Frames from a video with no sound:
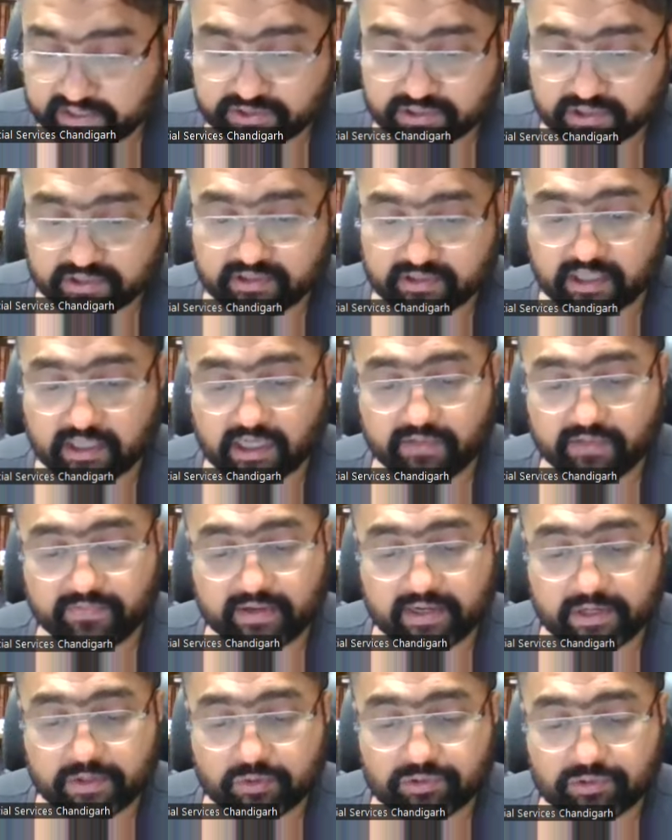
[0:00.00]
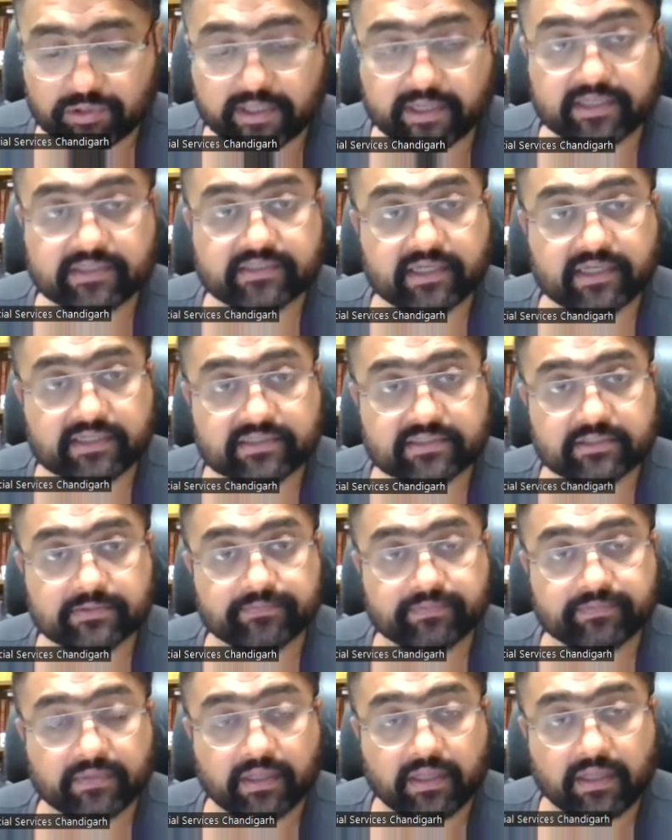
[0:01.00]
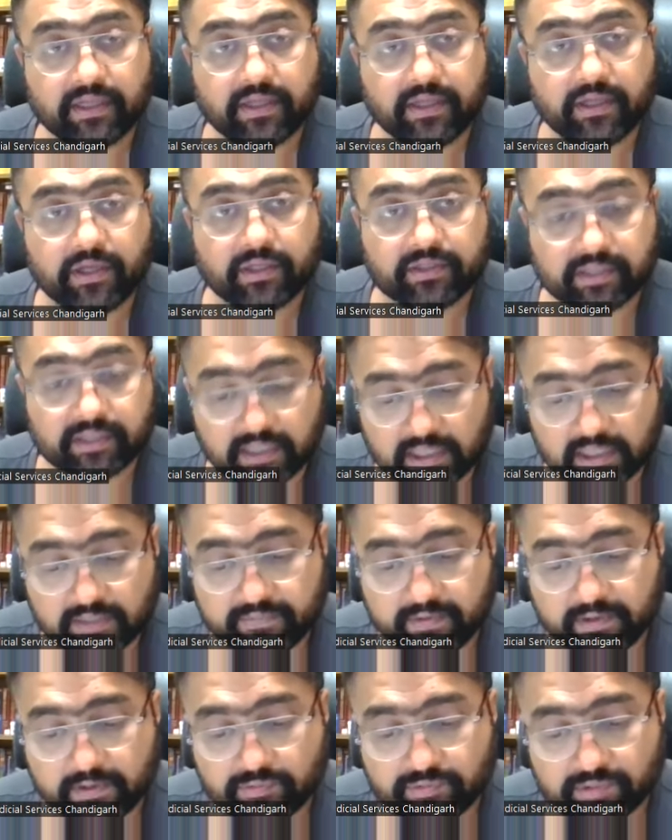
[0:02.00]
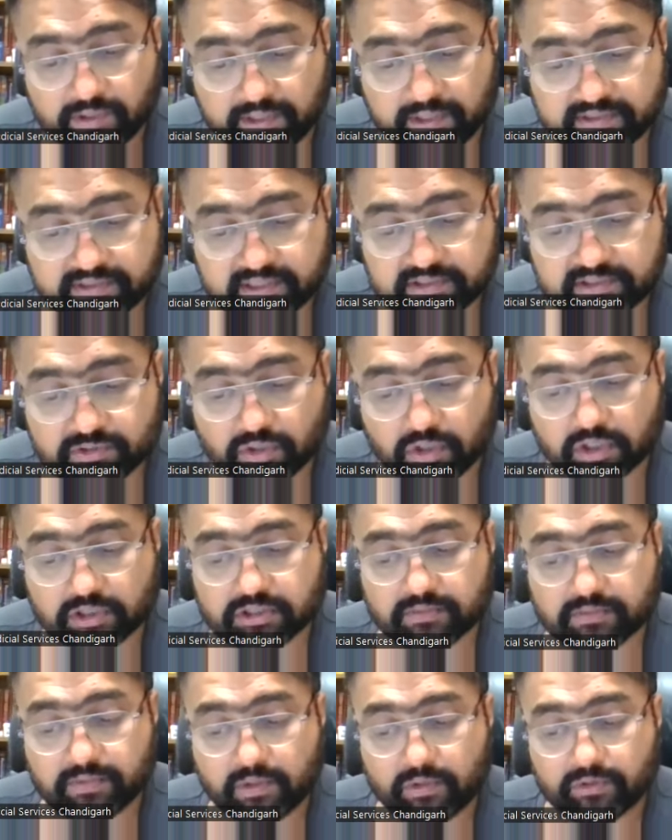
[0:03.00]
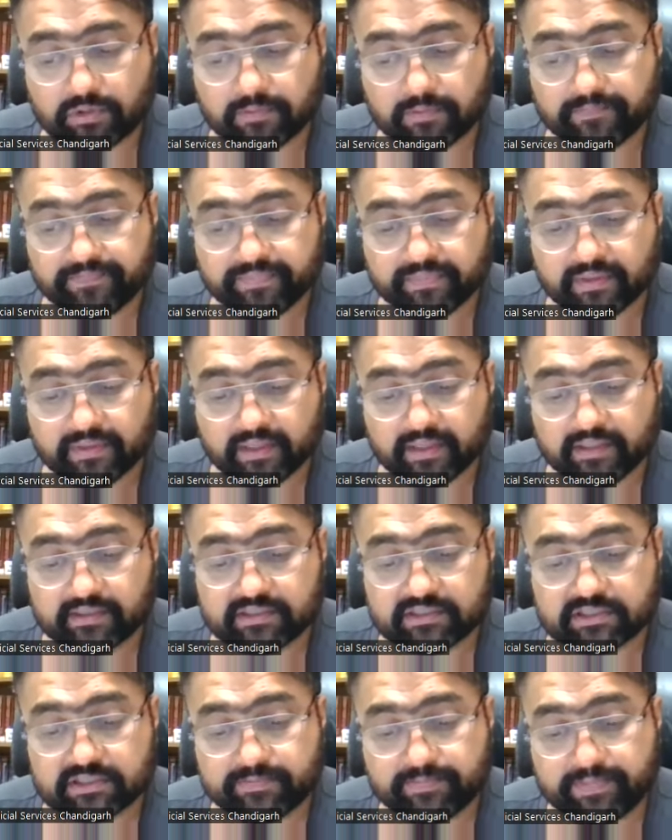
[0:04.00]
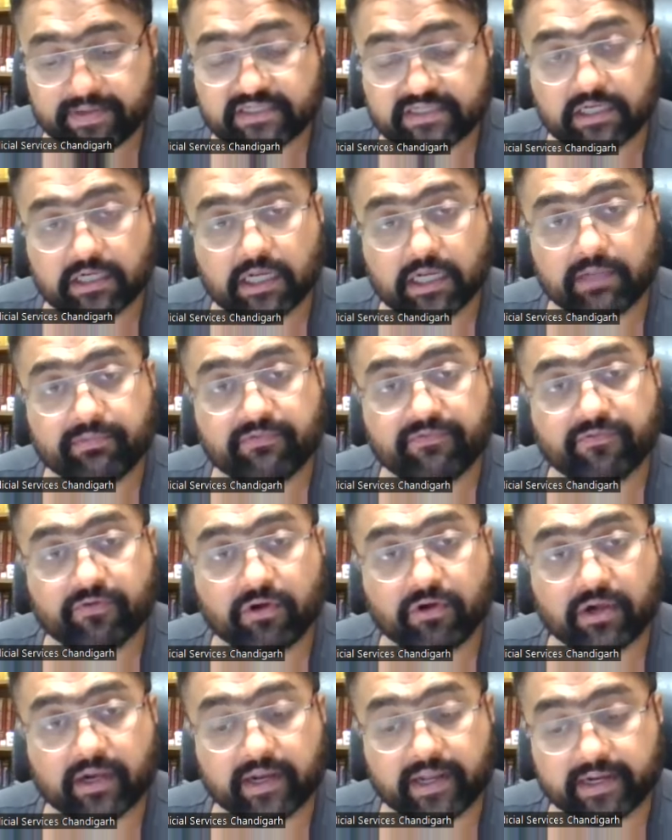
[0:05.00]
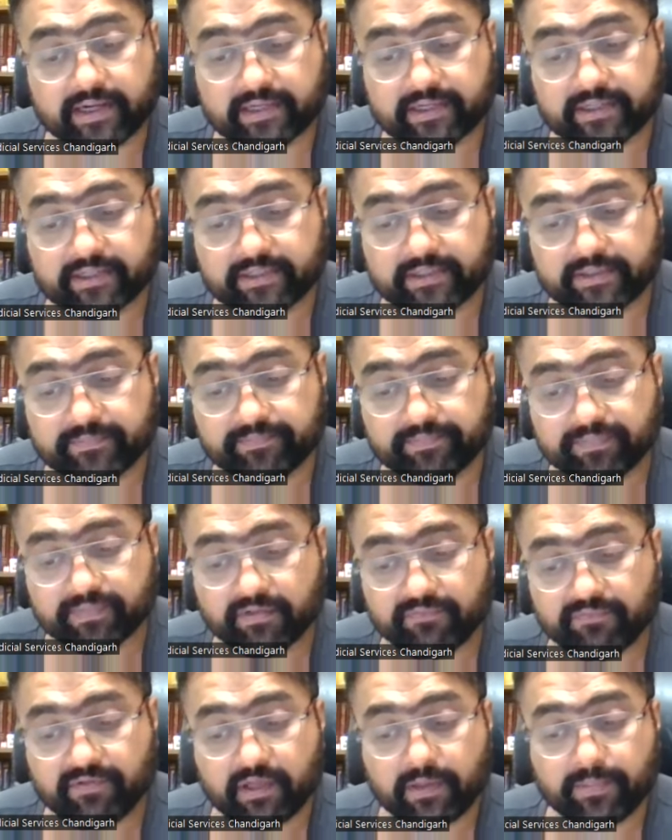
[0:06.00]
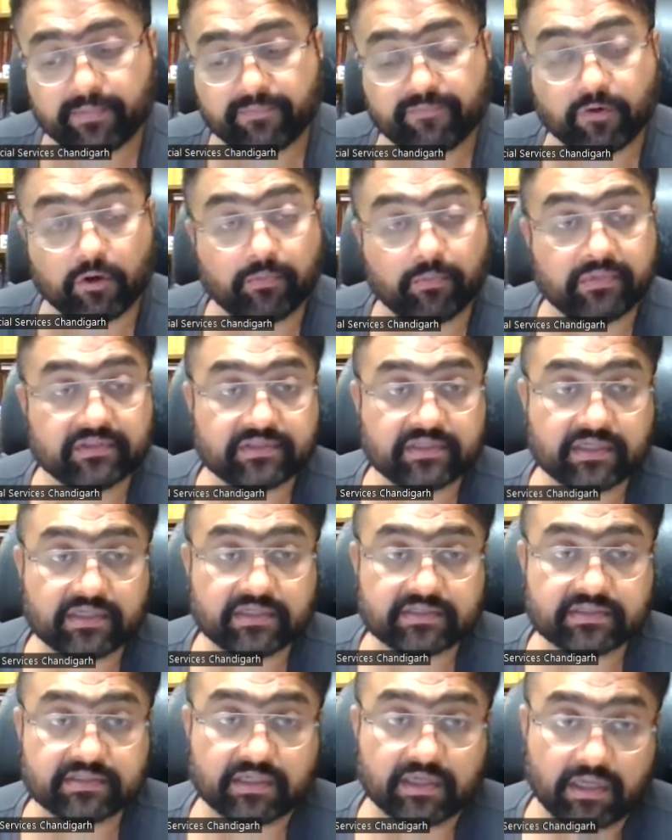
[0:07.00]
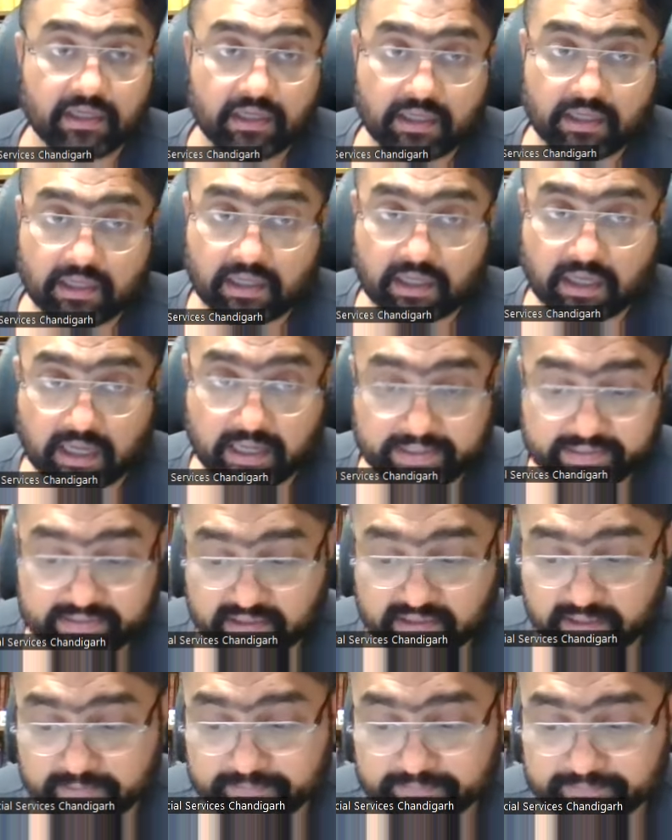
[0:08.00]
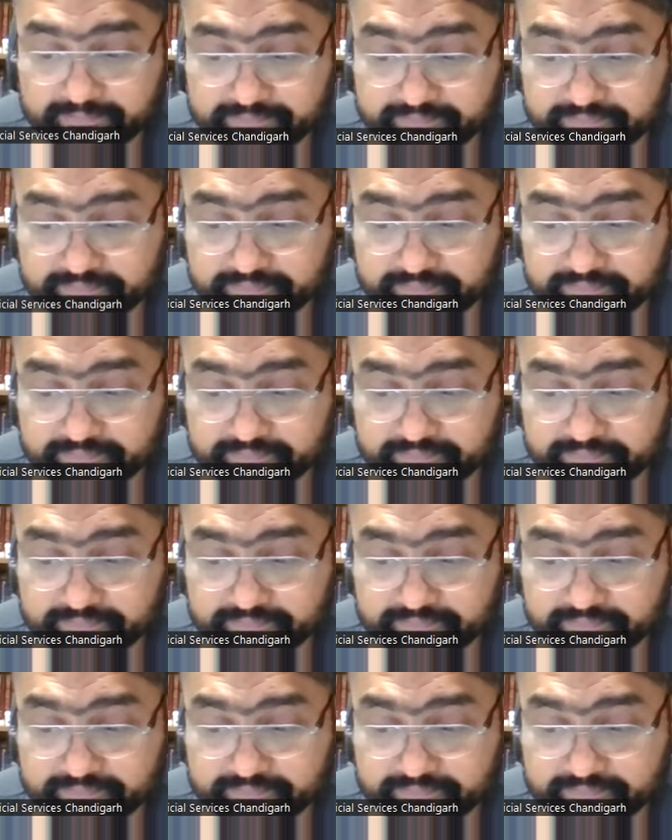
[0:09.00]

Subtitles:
section 31 to 36. 31 to 36 talks about special type of contract where performance is either